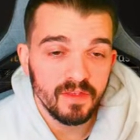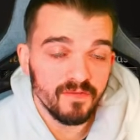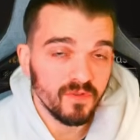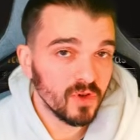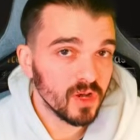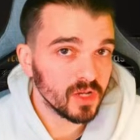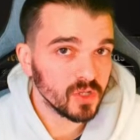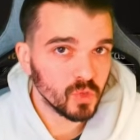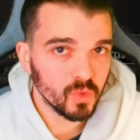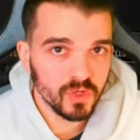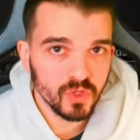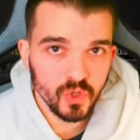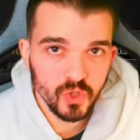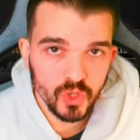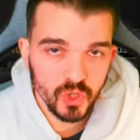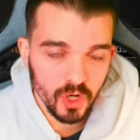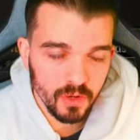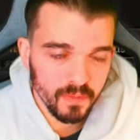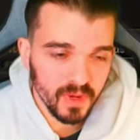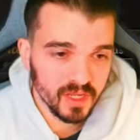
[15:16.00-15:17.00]
If you guys want to
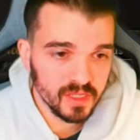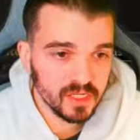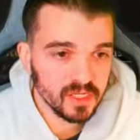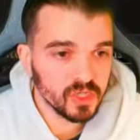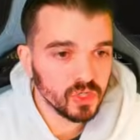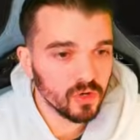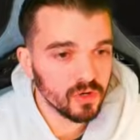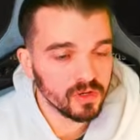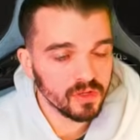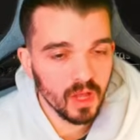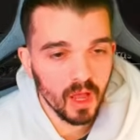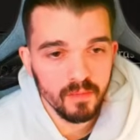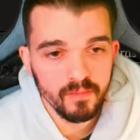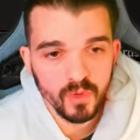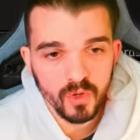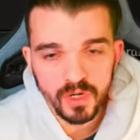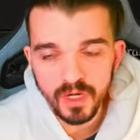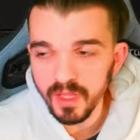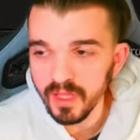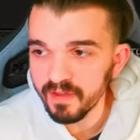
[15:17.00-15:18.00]
join my Discord,
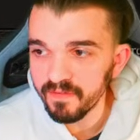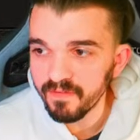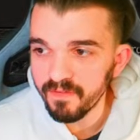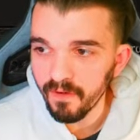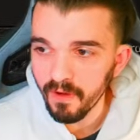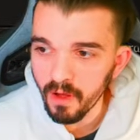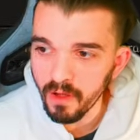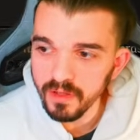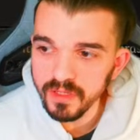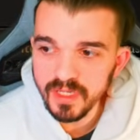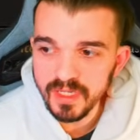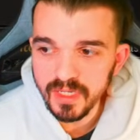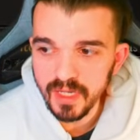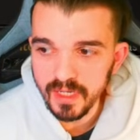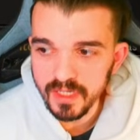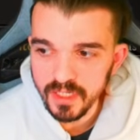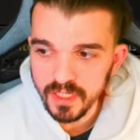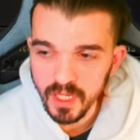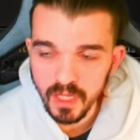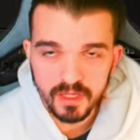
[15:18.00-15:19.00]
I'm gonna leave all these
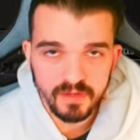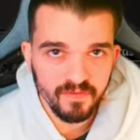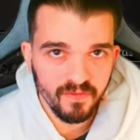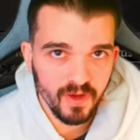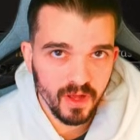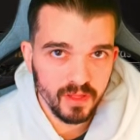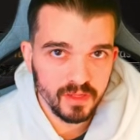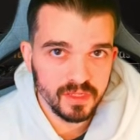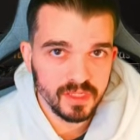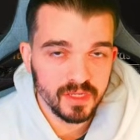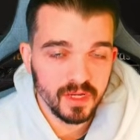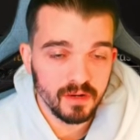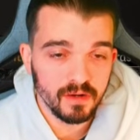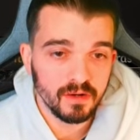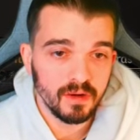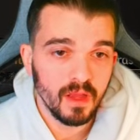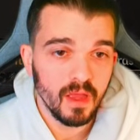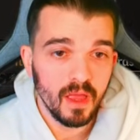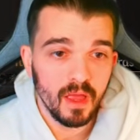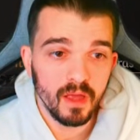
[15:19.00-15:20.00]
Excel files
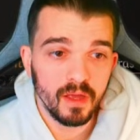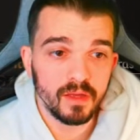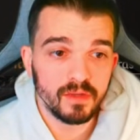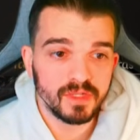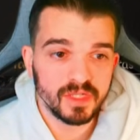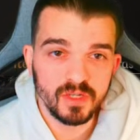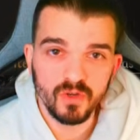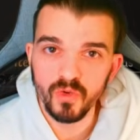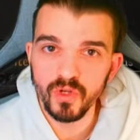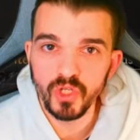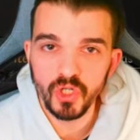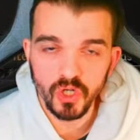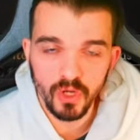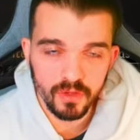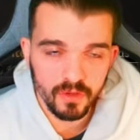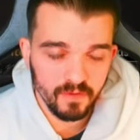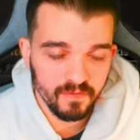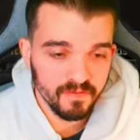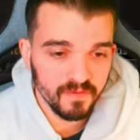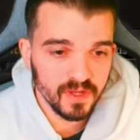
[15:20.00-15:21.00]
there, a
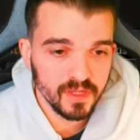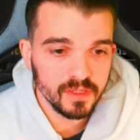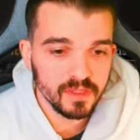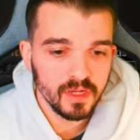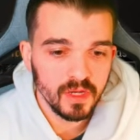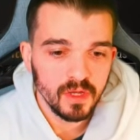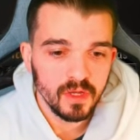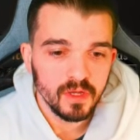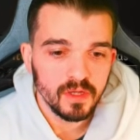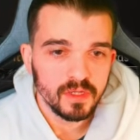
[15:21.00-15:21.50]
screenshot of it.